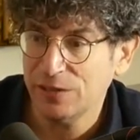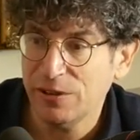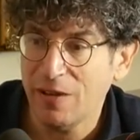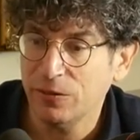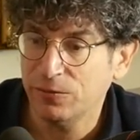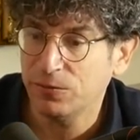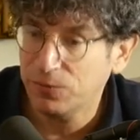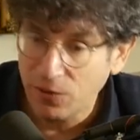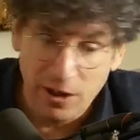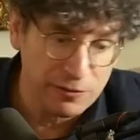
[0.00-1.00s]
If you have a,
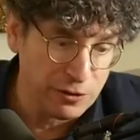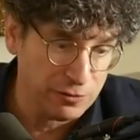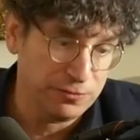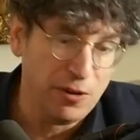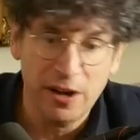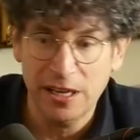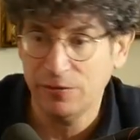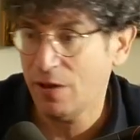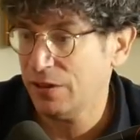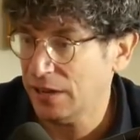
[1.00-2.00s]
if you're funny,
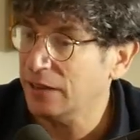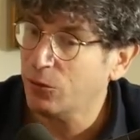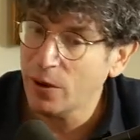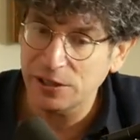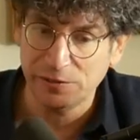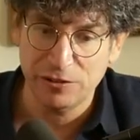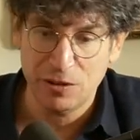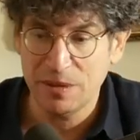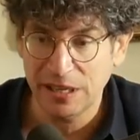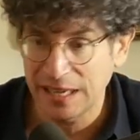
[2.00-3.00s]
if you have a unique voice, if you have
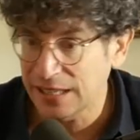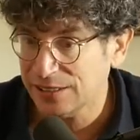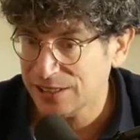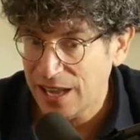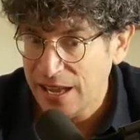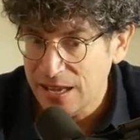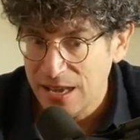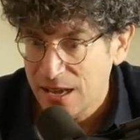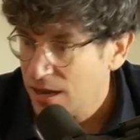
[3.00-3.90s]
something unique to say,